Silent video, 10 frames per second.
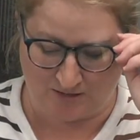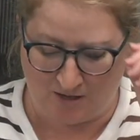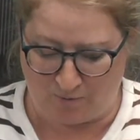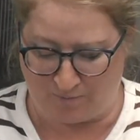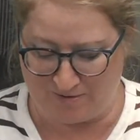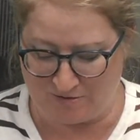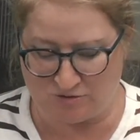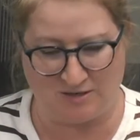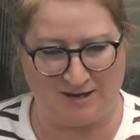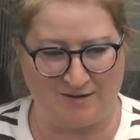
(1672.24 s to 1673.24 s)
we
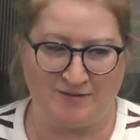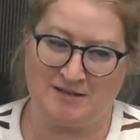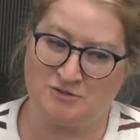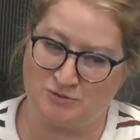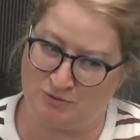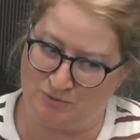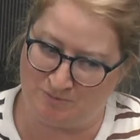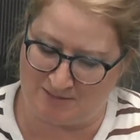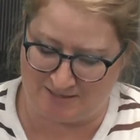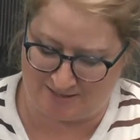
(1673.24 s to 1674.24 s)
usually have a Zoom
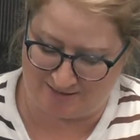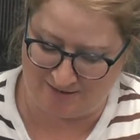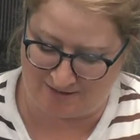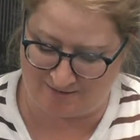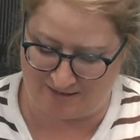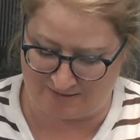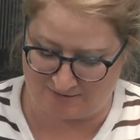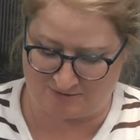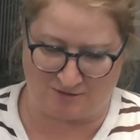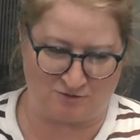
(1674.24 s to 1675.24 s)
meeting, and that is
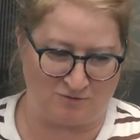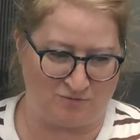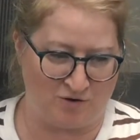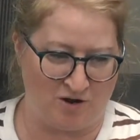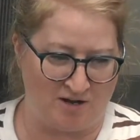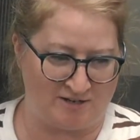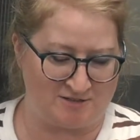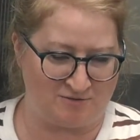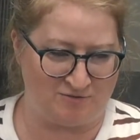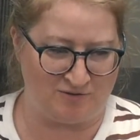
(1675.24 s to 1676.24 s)
scheduled for
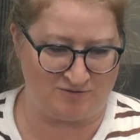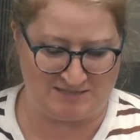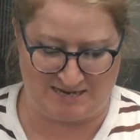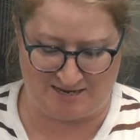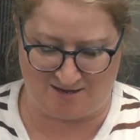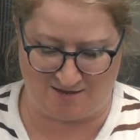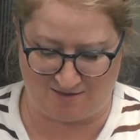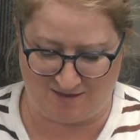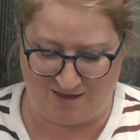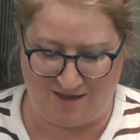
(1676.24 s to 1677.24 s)
August 15th.
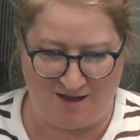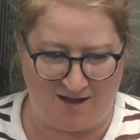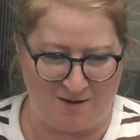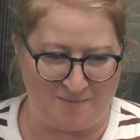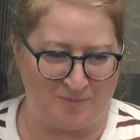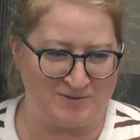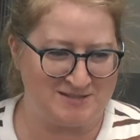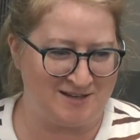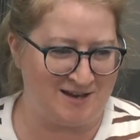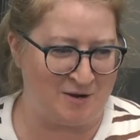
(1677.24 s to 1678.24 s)
Once
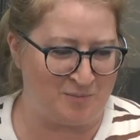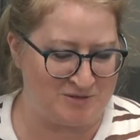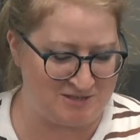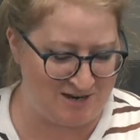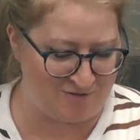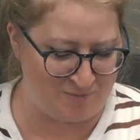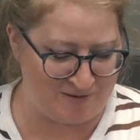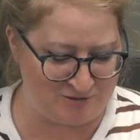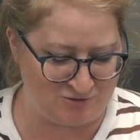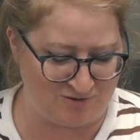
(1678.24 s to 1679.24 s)
again, I appreciate
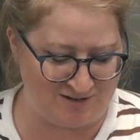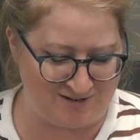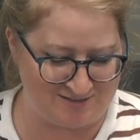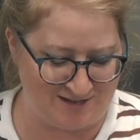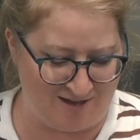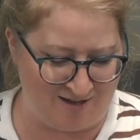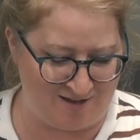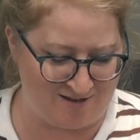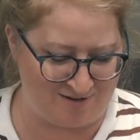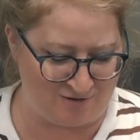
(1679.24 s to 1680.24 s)
everybody joining us
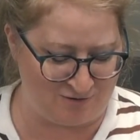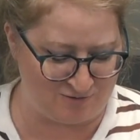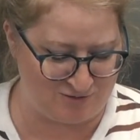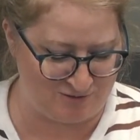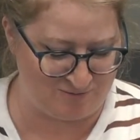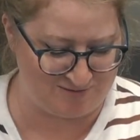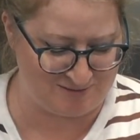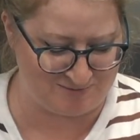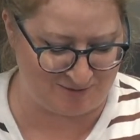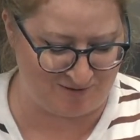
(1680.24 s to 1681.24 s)
on YouTube. It
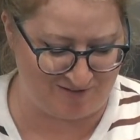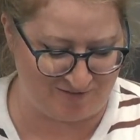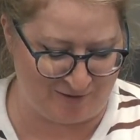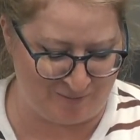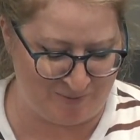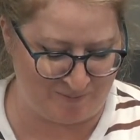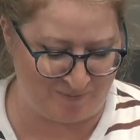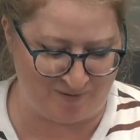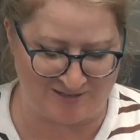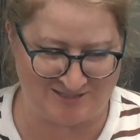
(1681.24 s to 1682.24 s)
seems like we have a lot of
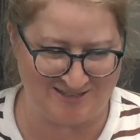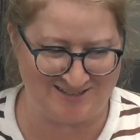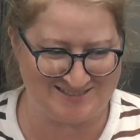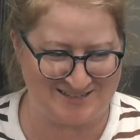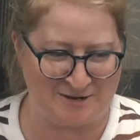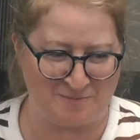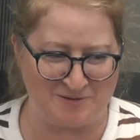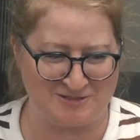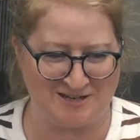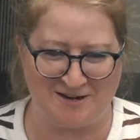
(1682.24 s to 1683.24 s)
people watching us, and I
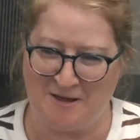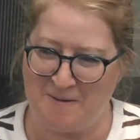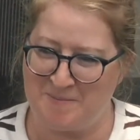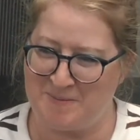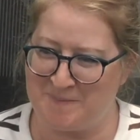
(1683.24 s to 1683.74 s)
appreciate people